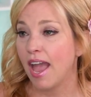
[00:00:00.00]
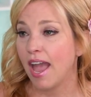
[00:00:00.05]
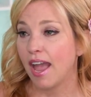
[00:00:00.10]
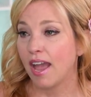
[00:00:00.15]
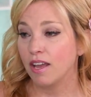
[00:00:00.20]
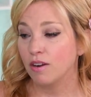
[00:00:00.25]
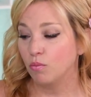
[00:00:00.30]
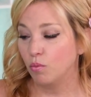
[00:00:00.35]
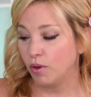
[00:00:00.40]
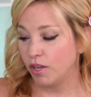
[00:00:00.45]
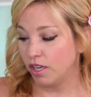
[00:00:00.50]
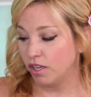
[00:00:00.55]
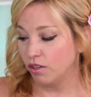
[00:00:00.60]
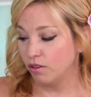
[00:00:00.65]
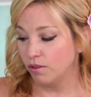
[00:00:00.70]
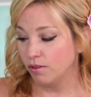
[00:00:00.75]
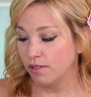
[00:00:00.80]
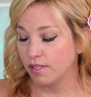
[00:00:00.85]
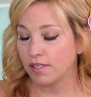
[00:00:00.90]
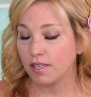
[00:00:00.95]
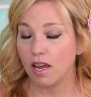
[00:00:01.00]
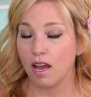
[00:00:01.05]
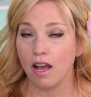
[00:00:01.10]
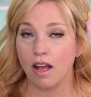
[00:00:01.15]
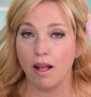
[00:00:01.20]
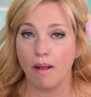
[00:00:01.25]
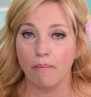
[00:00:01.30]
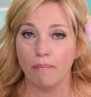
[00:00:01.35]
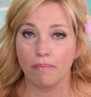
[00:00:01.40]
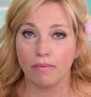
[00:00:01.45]
And we use,
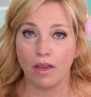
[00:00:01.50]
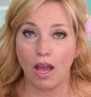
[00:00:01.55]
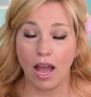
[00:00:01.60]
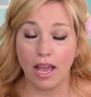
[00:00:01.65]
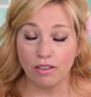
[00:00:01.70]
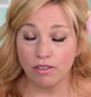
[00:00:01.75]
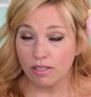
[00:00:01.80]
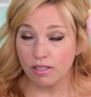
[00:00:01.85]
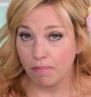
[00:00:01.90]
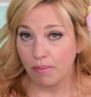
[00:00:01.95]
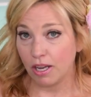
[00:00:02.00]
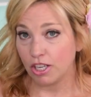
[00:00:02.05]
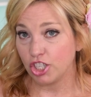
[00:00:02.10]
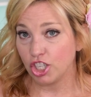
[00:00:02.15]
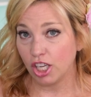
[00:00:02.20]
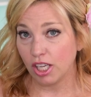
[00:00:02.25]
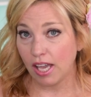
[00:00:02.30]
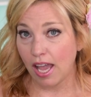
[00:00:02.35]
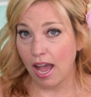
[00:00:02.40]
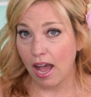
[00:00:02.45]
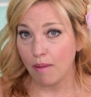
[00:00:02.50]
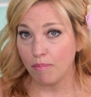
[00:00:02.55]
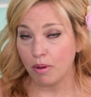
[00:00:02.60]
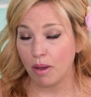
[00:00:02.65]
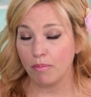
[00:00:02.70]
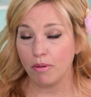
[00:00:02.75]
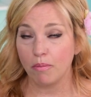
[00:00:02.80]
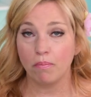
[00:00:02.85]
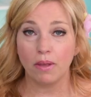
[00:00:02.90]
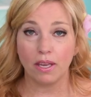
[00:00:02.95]
I use a budgeting app.
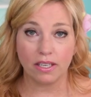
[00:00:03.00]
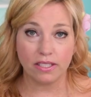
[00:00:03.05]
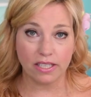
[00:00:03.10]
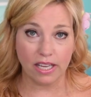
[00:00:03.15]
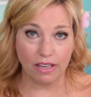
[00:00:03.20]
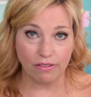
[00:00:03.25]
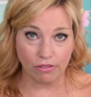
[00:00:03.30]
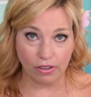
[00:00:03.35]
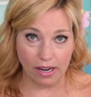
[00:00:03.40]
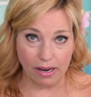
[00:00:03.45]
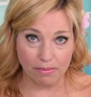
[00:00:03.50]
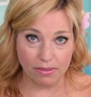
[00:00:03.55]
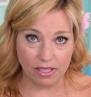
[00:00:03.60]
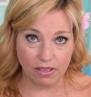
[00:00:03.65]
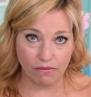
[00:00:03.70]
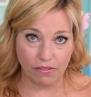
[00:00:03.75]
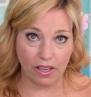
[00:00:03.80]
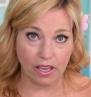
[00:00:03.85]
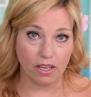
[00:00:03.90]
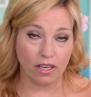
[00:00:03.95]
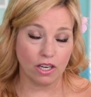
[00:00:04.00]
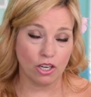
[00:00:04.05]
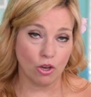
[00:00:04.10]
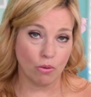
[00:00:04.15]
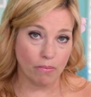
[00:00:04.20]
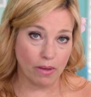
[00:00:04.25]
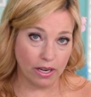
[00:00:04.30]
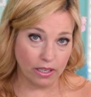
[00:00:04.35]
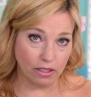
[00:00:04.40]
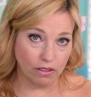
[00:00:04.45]
I'm a big Dave Ramsey fan. I
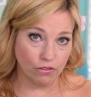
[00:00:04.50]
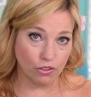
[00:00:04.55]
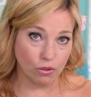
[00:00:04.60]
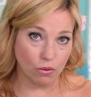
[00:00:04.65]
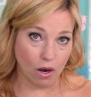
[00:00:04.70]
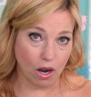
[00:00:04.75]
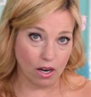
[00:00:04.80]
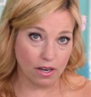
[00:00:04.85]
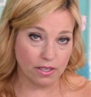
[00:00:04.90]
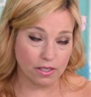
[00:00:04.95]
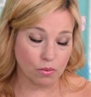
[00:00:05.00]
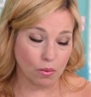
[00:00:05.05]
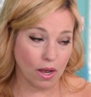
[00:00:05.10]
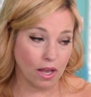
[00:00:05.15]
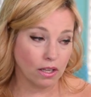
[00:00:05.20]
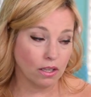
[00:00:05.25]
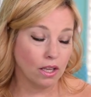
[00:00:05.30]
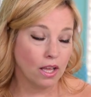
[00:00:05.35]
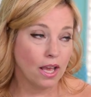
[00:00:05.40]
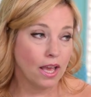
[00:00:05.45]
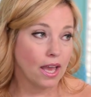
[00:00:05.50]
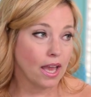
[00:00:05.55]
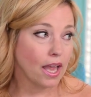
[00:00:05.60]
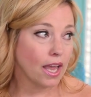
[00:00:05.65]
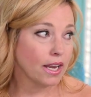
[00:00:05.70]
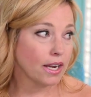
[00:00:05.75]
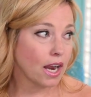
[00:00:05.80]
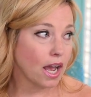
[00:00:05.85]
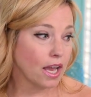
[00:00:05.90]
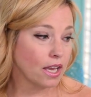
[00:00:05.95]
know many of you are as well.
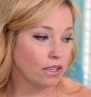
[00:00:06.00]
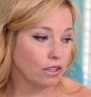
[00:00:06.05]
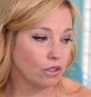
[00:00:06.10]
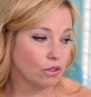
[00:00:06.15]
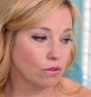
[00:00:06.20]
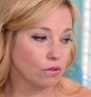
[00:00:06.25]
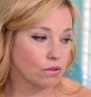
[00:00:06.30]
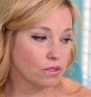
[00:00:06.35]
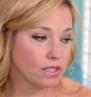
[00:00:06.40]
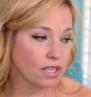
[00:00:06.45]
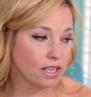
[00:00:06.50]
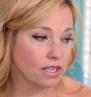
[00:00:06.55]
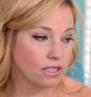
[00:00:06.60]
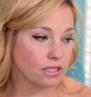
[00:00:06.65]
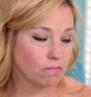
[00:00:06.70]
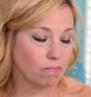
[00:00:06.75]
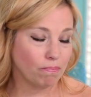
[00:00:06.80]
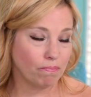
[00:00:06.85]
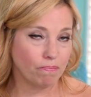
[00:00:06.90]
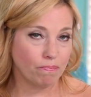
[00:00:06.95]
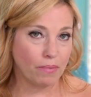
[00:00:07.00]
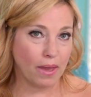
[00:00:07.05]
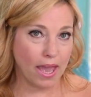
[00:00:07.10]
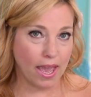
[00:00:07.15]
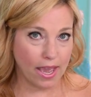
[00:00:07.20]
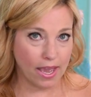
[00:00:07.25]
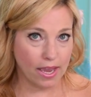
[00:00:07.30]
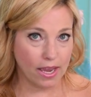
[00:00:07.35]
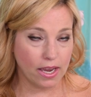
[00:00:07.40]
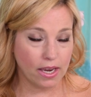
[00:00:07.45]
And I use his
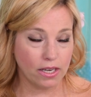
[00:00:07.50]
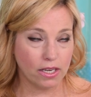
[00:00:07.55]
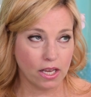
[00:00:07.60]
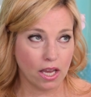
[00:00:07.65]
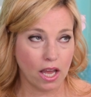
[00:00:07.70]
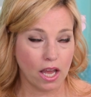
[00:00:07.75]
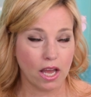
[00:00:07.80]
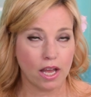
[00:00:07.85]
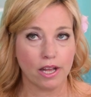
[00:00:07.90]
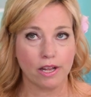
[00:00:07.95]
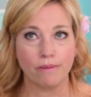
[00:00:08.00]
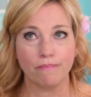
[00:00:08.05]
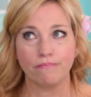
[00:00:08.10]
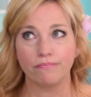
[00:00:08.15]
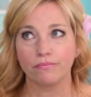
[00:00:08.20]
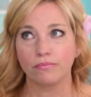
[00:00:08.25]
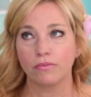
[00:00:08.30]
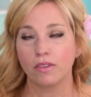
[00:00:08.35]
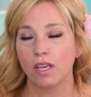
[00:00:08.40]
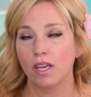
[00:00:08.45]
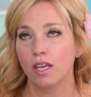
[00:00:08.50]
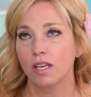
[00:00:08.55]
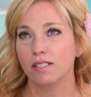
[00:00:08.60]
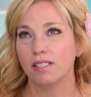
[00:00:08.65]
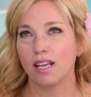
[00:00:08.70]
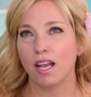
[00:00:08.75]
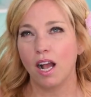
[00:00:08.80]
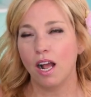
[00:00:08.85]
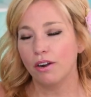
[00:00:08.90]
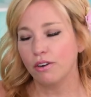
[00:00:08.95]
paid, it's
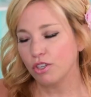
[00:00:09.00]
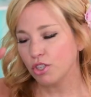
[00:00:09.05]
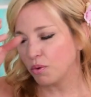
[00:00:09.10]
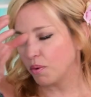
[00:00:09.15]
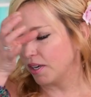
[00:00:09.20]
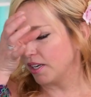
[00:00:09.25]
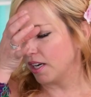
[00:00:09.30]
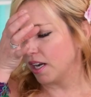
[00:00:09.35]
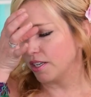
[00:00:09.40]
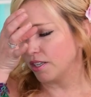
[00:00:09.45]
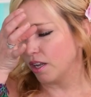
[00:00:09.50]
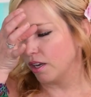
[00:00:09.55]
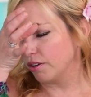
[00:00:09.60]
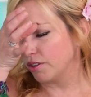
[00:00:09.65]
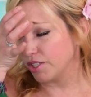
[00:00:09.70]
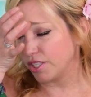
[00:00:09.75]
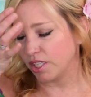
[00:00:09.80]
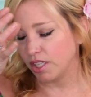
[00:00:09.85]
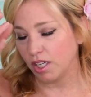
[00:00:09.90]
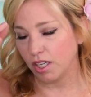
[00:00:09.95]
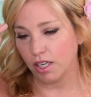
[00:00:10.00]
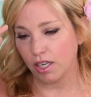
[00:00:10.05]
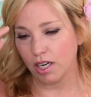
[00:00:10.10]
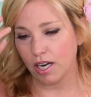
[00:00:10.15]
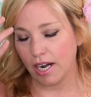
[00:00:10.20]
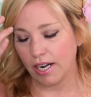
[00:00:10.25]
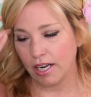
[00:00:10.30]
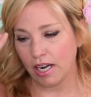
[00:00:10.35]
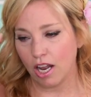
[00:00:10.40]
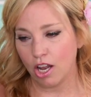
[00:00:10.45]
like $129 a year,
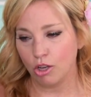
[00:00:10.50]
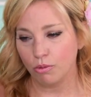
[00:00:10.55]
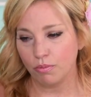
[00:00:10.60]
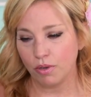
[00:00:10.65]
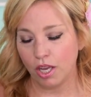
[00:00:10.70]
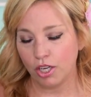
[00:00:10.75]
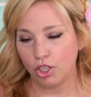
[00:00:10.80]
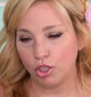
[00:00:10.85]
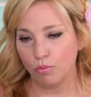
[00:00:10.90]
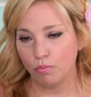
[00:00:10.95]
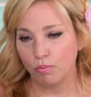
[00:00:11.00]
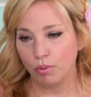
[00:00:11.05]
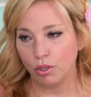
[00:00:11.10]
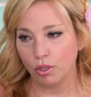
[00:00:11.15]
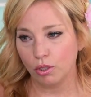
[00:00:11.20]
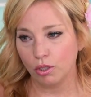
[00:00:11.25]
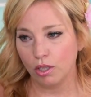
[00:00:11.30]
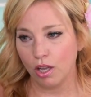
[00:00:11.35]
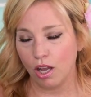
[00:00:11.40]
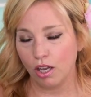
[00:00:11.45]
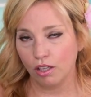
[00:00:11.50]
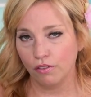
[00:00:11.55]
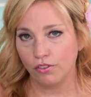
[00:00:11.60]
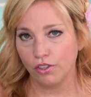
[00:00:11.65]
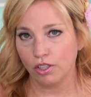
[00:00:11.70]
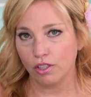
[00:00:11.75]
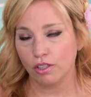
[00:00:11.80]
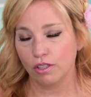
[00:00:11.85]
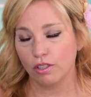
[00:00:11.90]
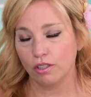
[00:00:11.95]
and it helped, and you pull all of
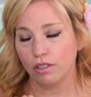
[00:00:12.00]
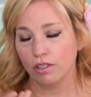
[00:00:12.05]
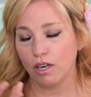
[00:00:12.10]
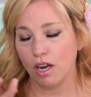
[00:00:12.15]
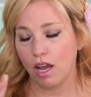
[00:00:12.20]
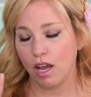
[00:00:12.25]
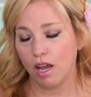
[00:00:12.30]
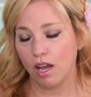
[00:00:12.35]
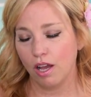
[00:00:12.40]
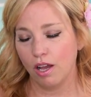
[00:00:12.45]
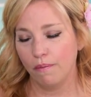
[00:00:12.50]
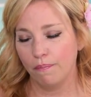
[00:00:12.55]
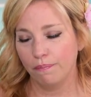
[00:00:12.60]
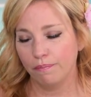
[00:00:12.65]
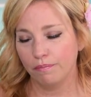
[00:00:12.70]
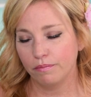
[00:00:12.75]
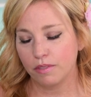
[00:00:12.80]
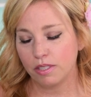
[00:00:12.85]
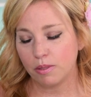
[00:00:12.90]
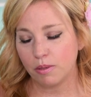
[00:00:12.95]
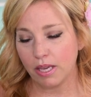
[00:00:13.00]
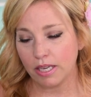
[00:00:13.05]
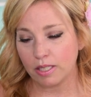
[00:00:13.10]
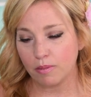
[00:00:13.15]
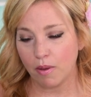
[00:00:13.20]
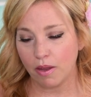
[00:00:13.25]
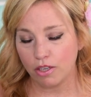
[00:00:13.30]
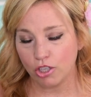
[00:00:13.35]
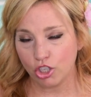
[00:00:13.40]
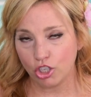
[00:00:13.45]
your
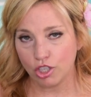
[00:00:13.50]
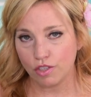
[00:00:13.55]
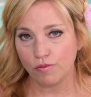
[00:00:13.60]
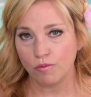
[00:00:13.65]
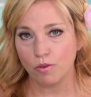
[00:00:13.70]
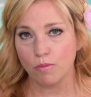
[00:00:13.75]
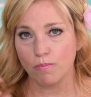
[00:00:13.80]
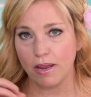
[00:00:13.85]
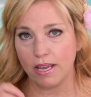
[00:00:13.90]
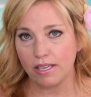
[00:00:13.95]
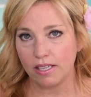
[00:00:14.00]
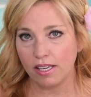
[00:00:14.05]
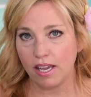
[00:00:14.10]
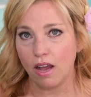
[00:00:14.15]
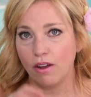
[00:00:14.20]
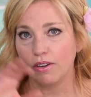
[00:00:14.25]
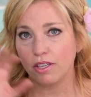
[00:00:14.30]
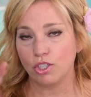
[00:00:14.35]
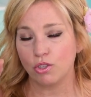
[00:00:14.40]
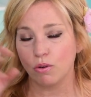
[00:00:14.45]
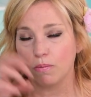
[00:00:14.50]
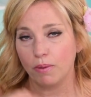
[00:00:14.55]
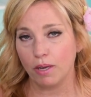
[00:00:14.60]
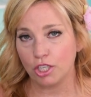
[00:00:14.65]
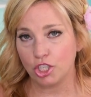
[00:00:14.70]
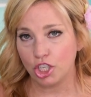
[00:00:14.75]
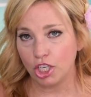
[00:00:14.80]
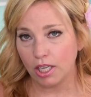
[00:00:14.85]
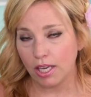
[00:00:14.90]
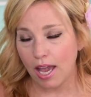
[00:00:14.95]
expenditures from your bank account into a
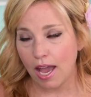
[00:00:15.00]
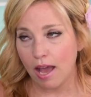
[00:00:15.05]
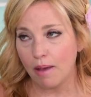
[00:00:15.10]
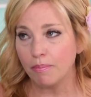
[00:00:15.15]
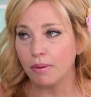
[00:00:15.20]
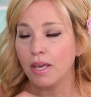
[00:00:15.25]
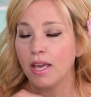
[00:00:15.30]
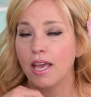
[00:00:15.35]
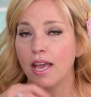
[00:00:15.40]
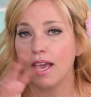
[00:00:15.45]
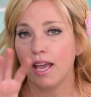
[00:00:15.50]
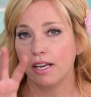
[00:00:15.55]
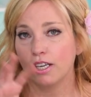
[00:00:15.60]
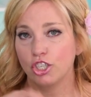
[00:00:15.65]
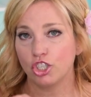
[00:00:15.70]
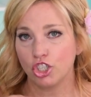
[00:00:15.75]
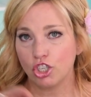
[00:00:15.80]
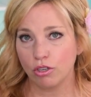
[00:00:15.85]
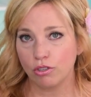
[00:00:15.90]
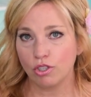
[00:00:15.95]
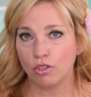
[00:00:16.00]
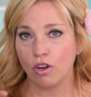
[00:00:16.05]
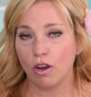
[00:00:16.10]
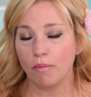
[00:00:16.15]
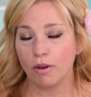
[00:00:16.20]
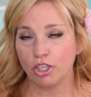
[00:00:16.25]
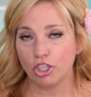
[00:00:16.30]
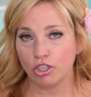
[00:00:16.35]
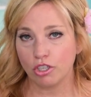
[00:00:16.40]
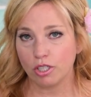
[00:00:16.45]
budgeting app, and it shows you how
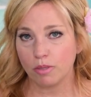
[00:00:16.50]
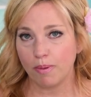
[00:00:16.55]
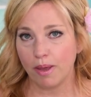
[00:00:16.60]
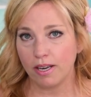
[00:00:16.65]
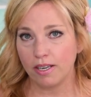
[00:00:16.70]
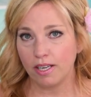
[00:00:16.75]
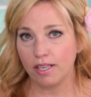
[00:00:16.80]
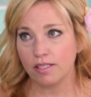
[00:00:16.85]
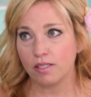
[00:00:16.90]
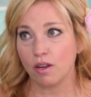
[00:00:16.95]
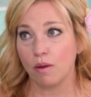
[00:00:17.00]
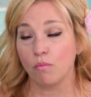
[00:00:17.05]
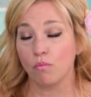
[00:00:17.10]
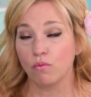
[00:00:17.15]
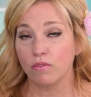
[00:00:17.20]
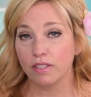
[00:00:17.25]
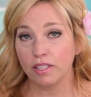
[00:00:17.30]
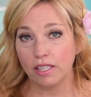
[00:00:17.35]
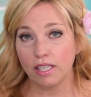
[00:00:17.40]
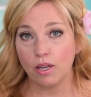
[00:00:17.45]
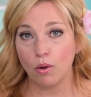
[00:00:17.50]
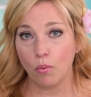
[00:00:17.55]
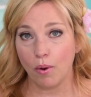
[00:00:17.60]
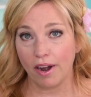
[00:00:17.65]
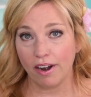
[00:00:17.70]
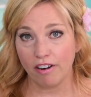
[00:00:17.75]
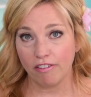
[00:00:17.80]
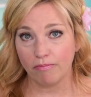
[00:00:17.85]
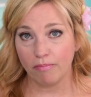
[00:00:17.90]
much you're spending. So I'm really aware of